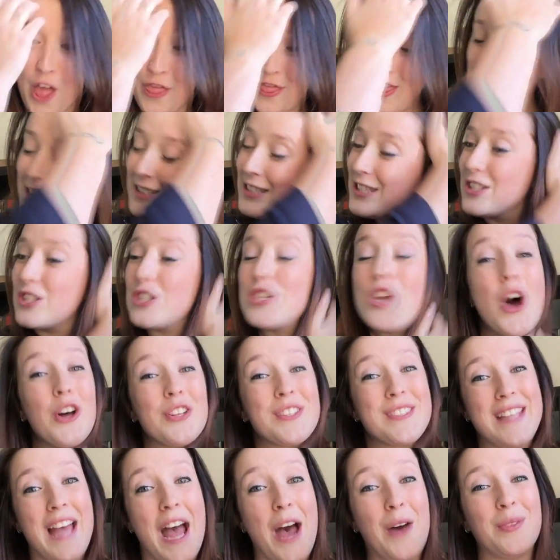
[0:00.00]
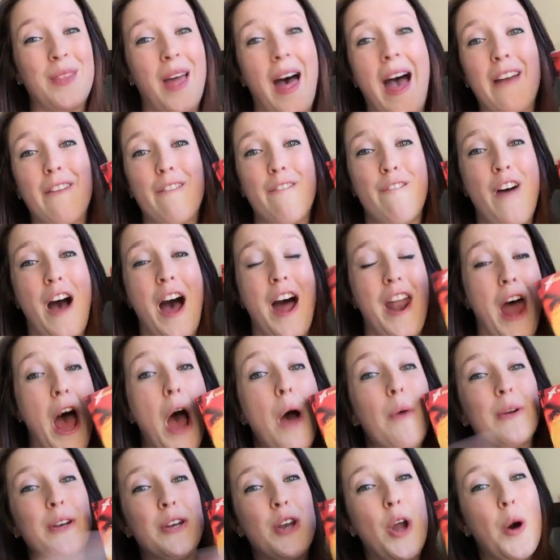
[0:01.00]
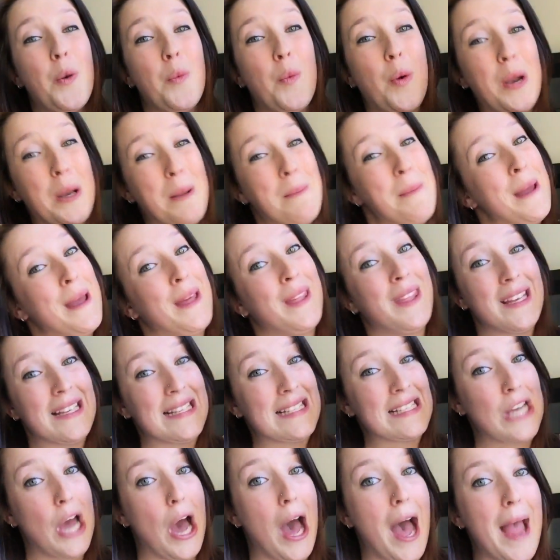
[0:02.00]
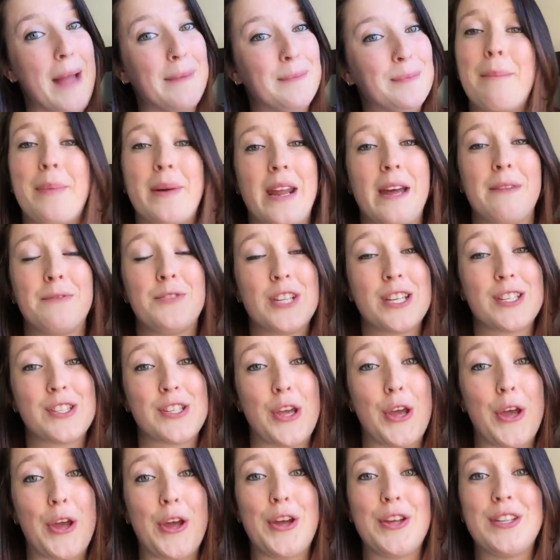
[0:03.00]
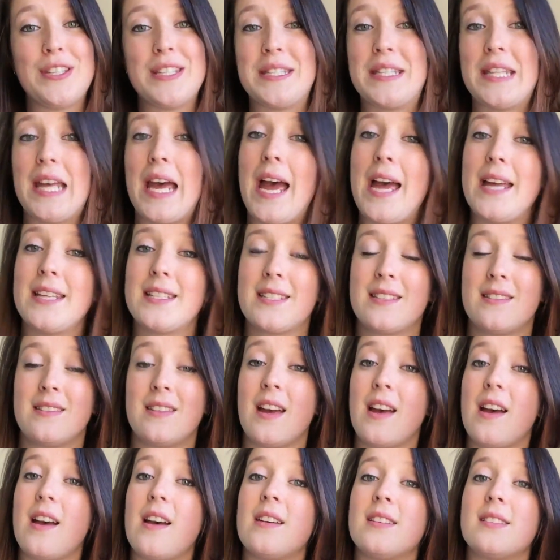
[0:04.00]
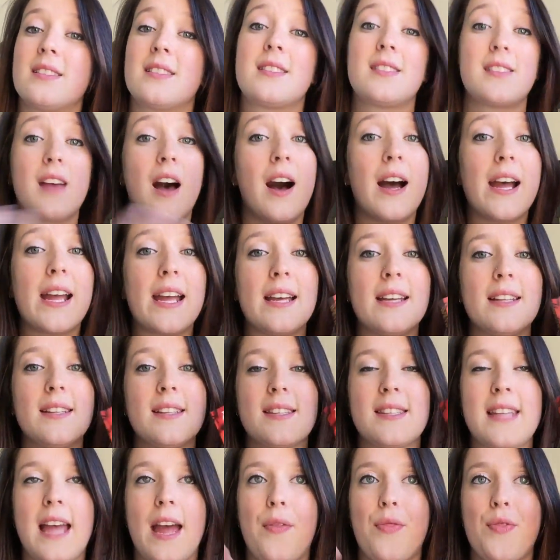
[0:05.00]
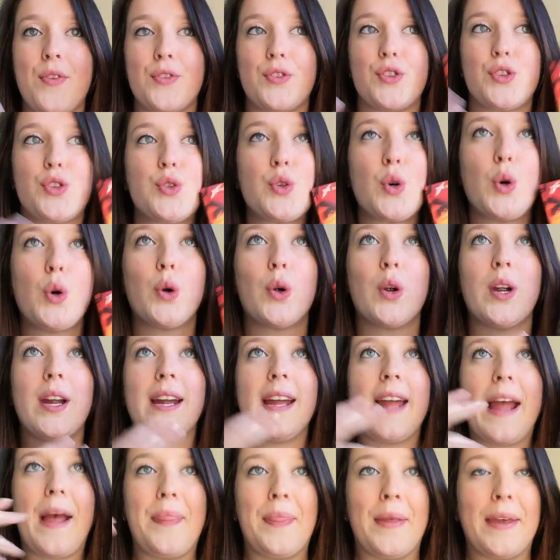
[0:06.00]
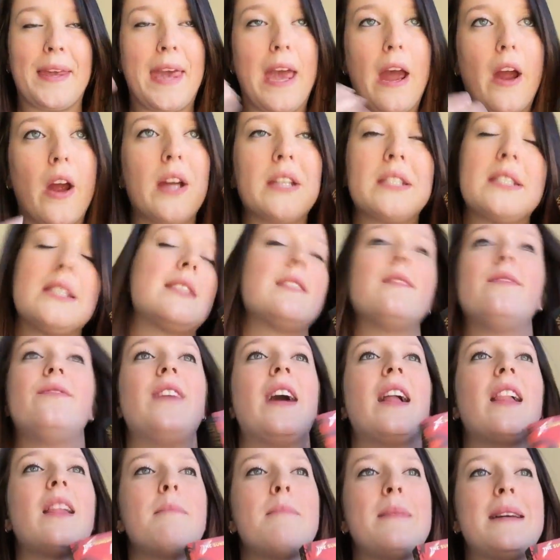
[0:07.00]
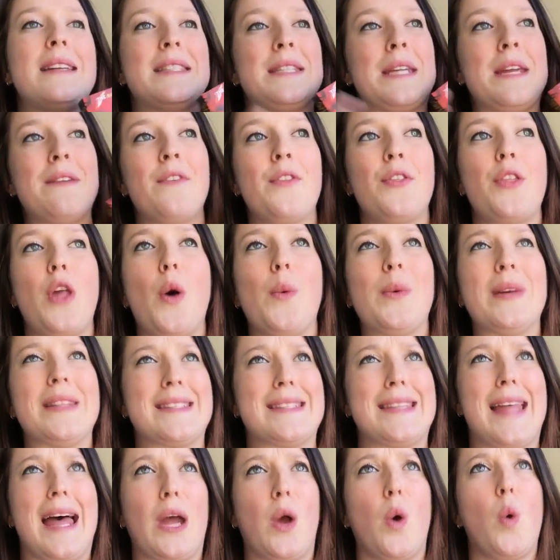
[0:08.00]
That does not sound like fun. I would not want to be this guy. But I've just heard that the science and the story and the character development, even though it's like